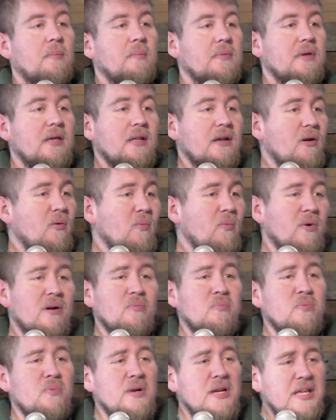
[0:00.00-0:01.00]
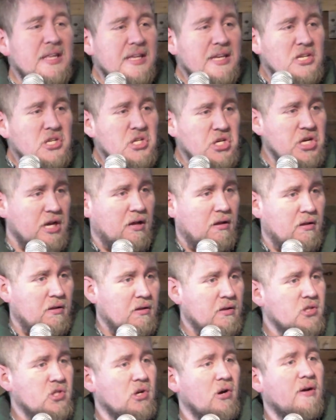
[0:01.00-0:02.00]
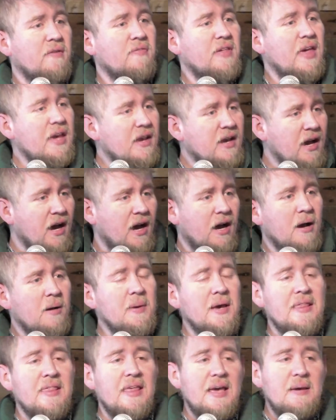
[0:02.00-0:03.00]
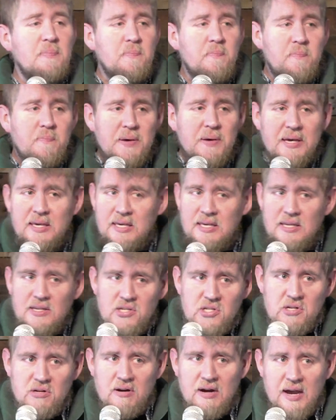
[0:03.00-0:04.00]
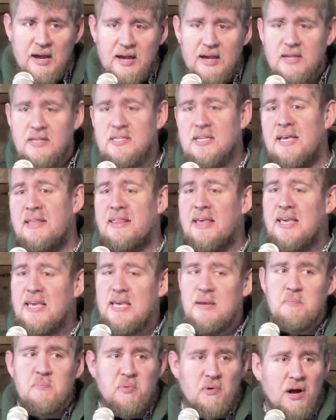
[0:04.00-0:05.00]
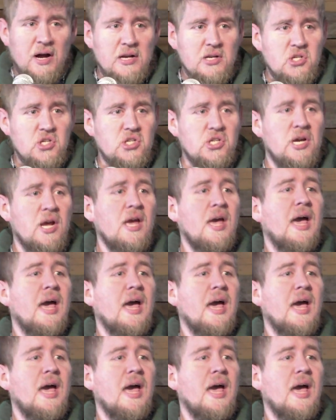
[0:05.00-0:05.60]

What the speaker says: You know, we're really chill. So if they come and they pick Easter eggs and they eat brunch,